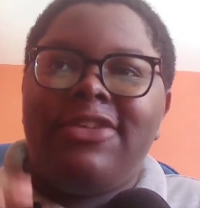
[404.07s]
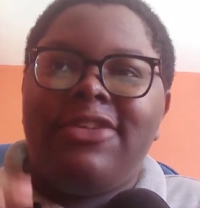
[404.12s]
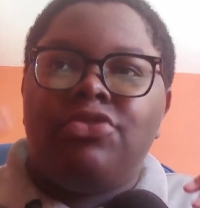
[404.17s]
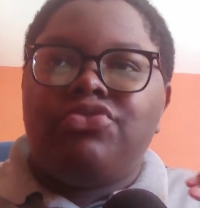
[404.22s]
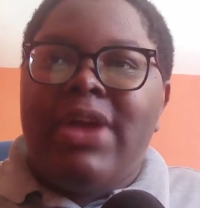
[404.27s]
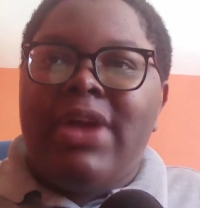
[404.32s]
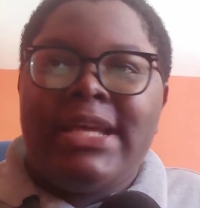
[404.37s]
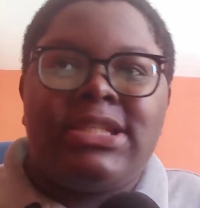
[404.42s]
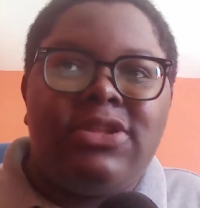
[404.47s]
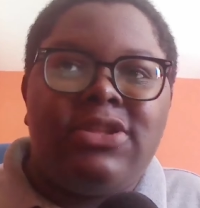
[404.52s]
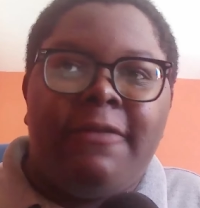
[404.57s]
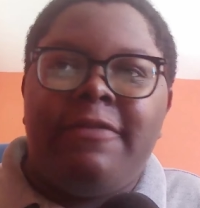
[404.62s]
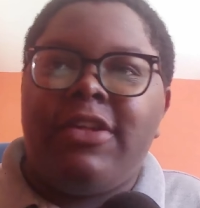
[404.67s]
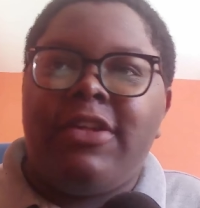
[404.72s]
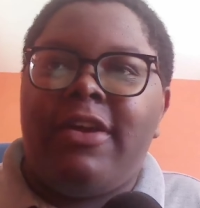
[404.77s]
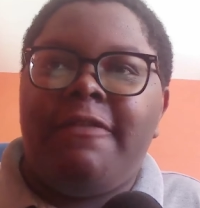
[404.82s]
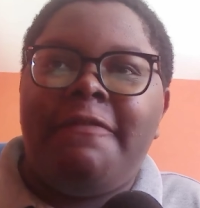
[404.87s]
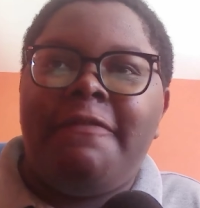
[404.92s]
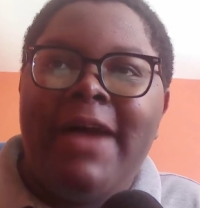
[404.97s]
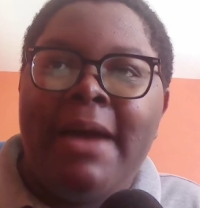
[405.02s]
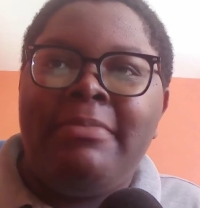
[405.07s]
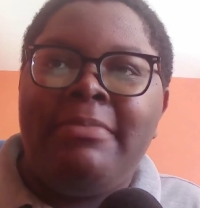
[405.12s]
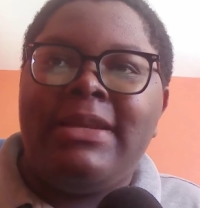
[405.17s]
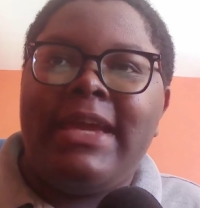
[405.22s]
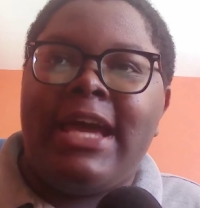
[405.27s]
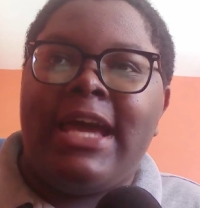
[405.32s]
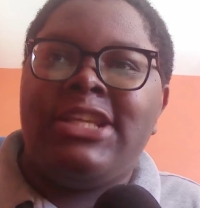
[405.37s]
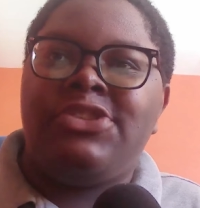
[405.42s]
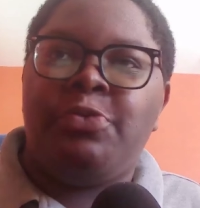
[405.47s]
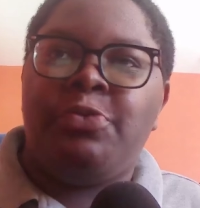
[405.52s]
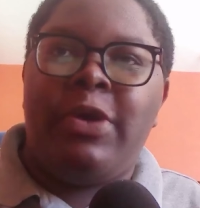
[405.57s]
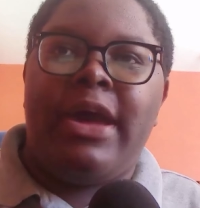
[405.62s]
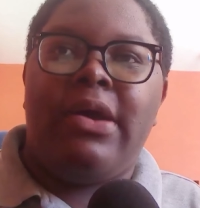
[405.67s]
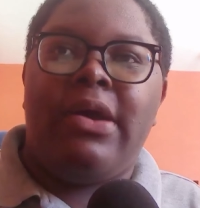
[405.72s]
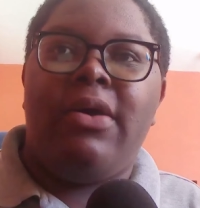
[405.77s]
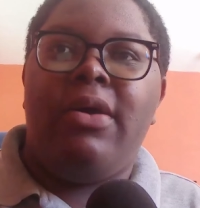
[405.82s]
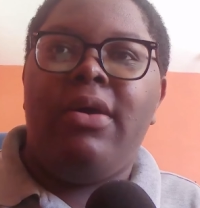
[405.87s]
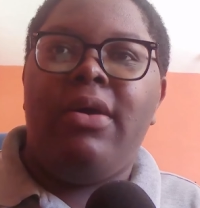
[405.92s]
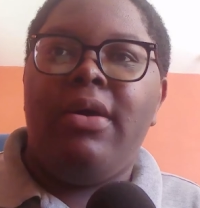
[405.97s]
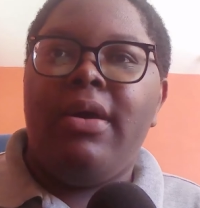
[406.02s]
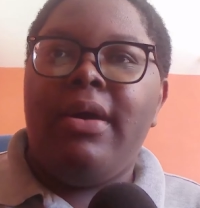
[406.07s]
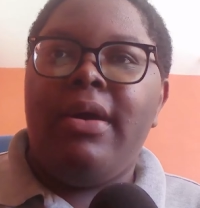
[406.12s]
the rest of their family as well.